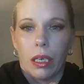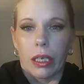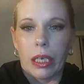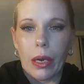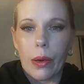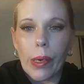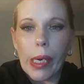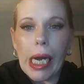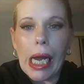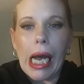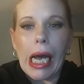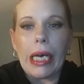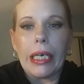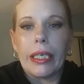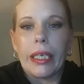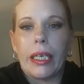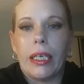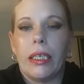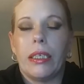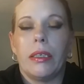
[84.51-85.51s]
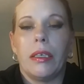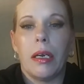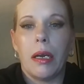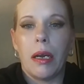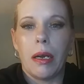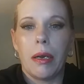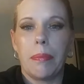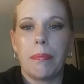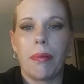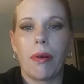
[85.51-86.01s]
go ahead and
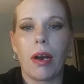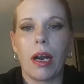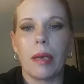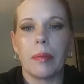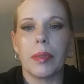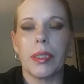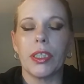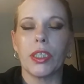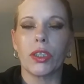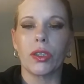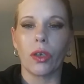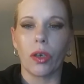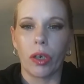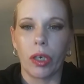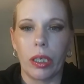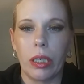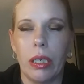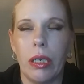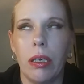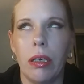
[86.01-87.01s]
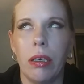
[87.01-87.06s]
probably start